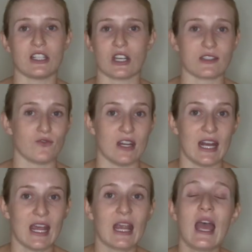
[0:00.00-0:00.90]
and just
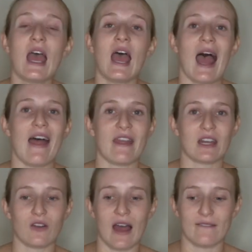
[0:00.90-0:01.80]
reading, and
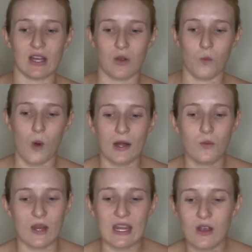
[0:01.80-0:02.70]
then you'll have like
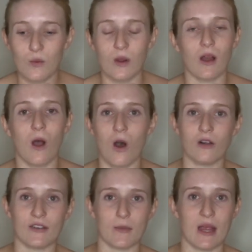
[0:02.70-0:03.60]
1 week where
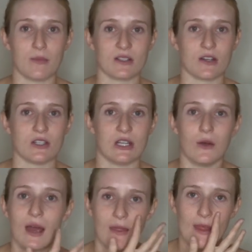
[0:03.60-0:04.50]
all of your papers are
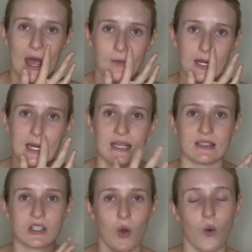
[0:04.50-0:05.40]
due, and that week
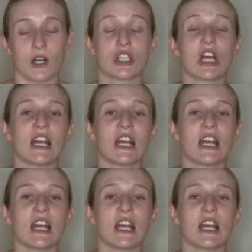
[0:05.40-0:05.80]
is torture.